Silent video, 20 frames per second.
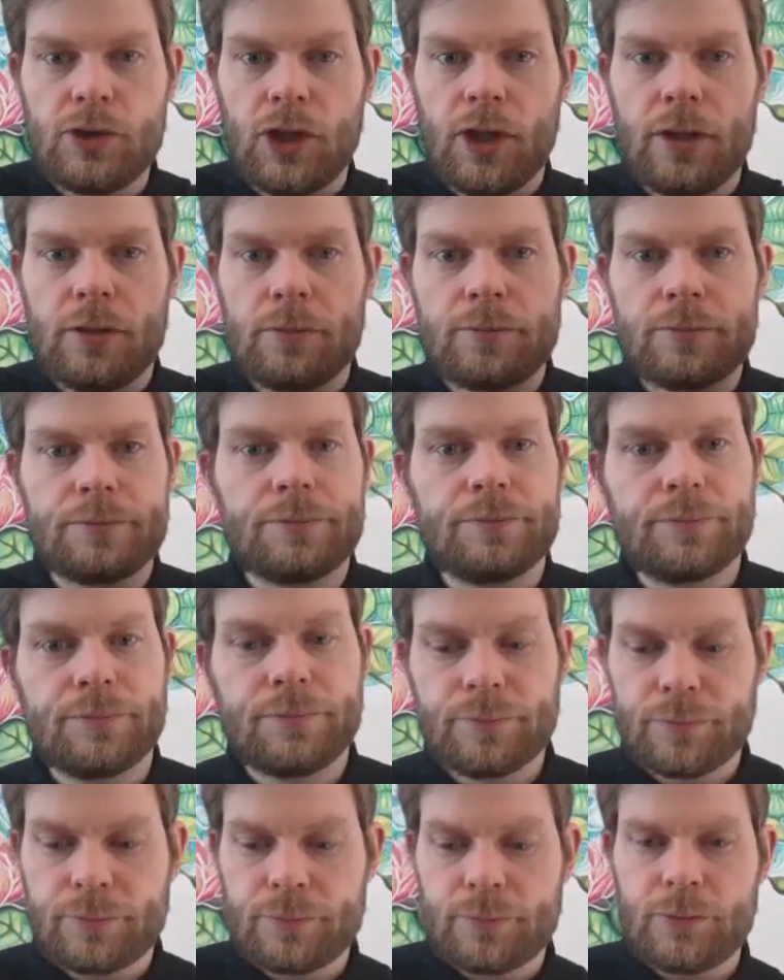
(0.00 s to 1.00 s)
Done.
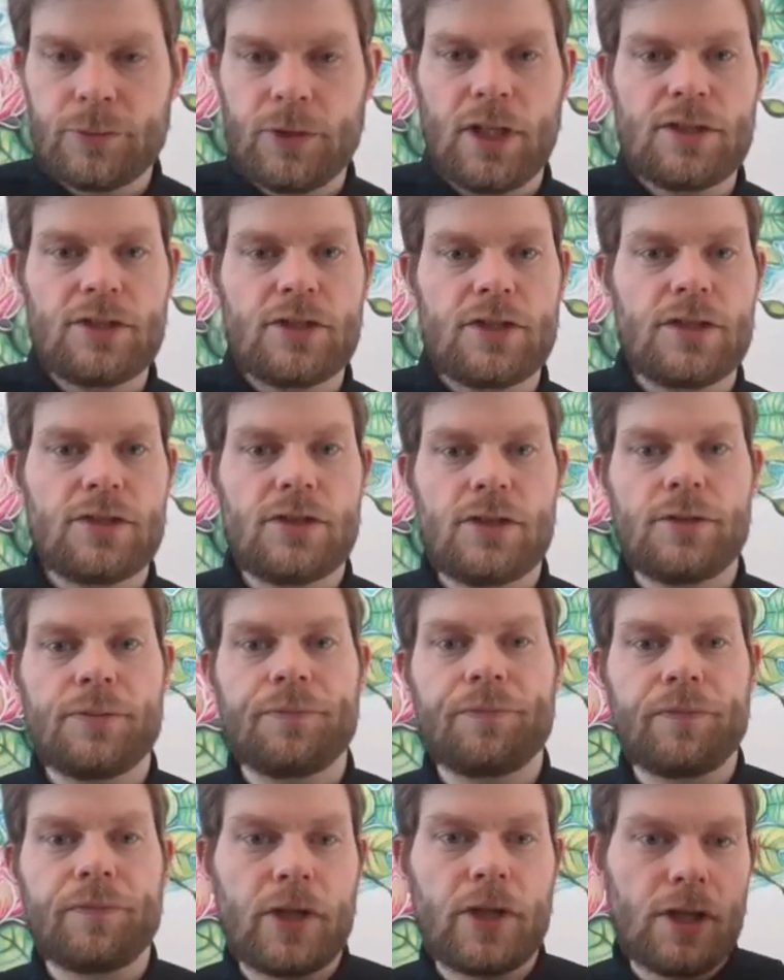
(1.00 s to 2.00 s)
Nice and easy.
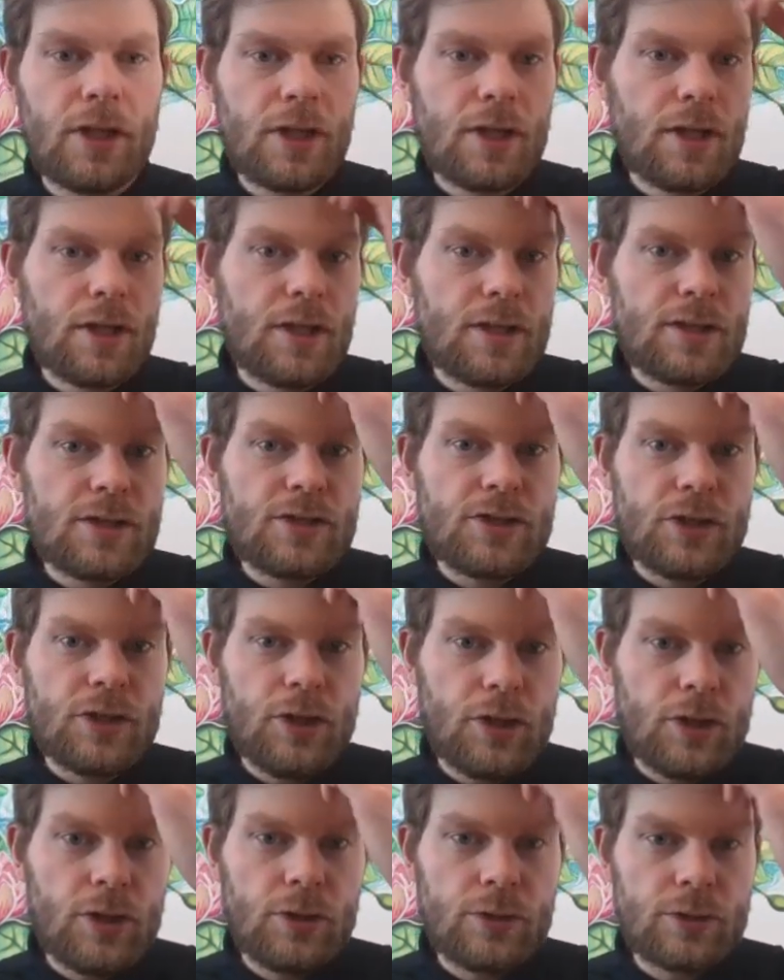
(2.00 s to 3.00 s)
So
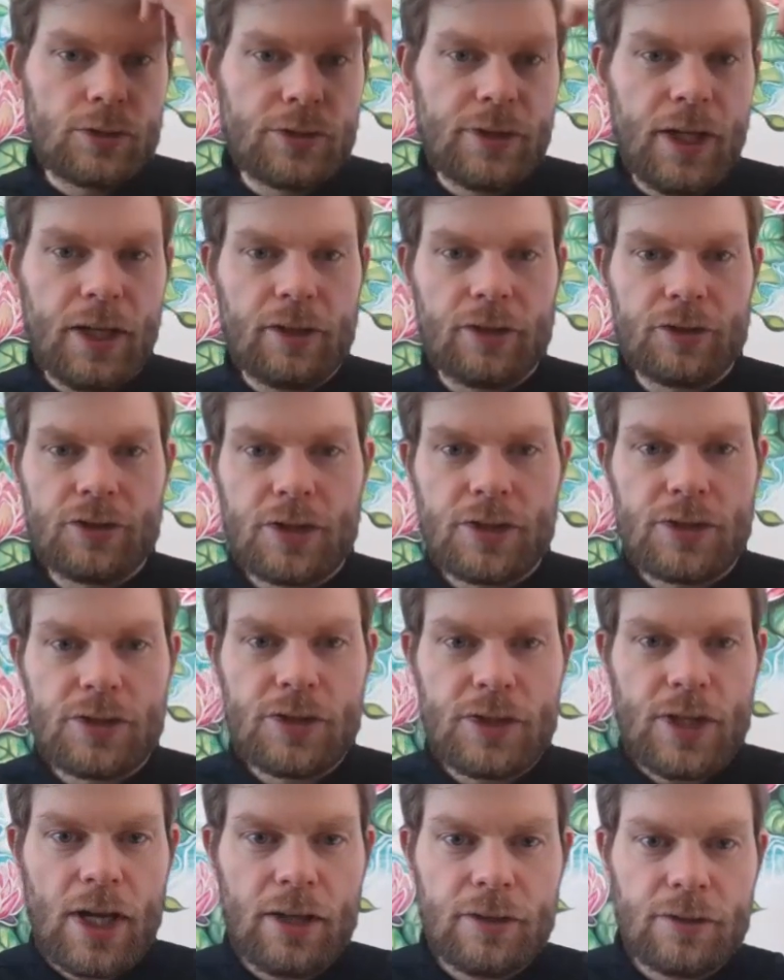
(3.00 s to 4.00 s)
that'll
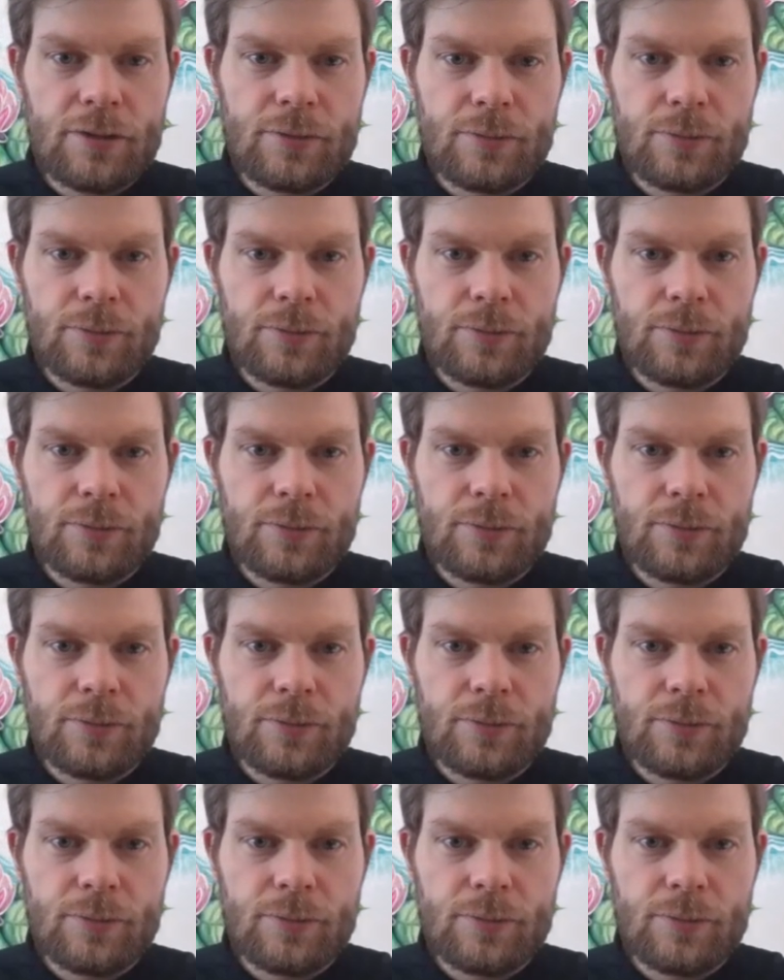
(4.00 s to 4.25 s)
just set